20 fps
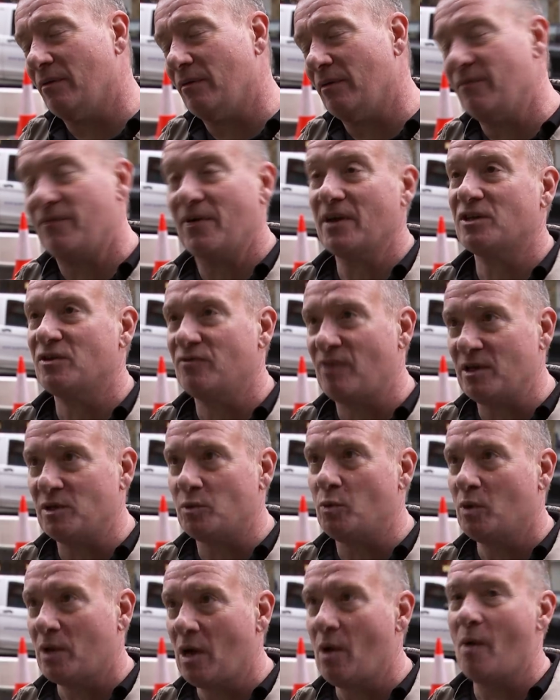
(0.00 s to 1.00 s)
infection
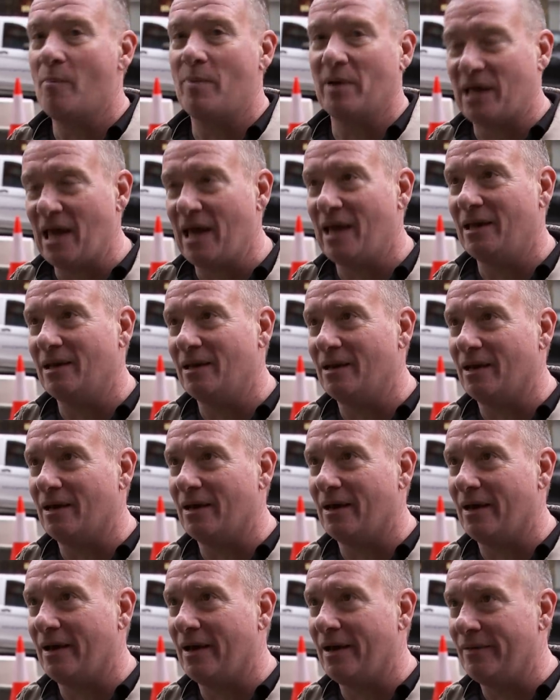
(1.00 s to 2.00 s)
rates will go up again,
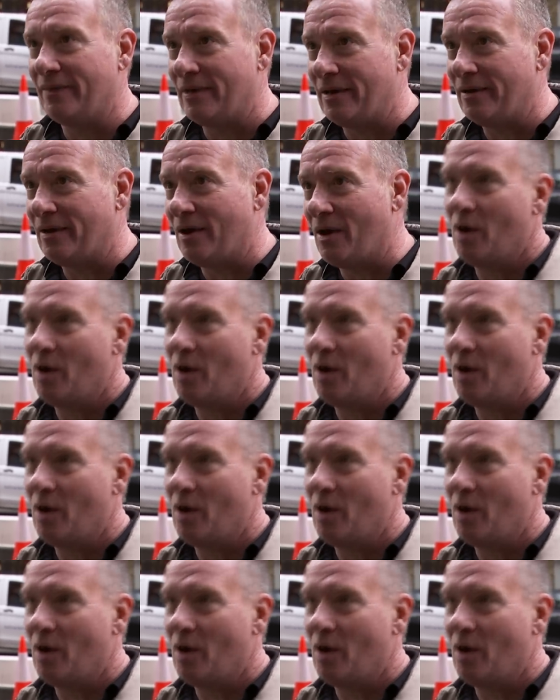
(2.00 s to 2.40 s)
and then